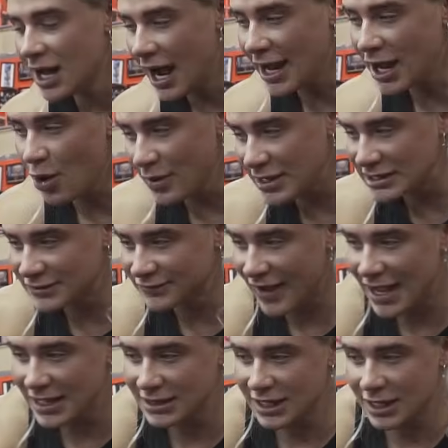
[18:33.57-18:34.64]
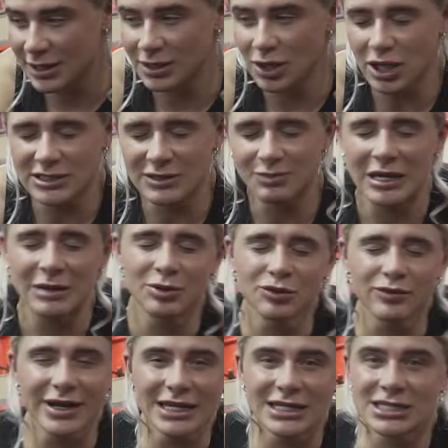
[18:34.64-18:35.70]
I always find that lots of people
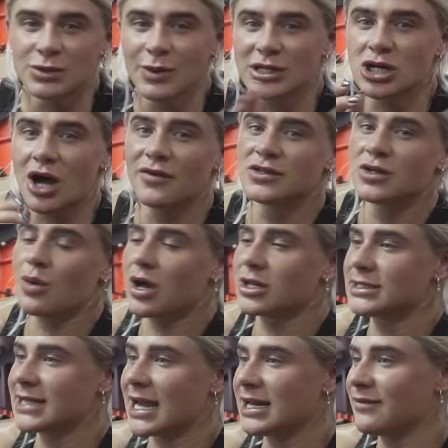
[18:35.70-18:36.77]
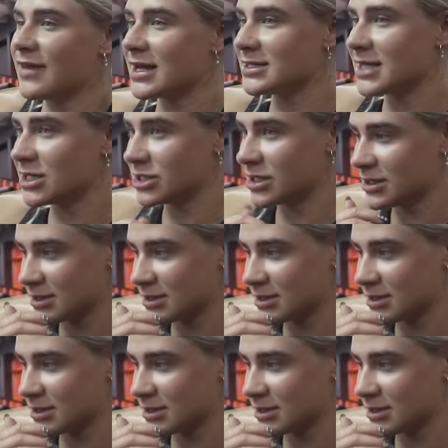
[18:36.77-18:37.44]
really switch off towards the end of their sessions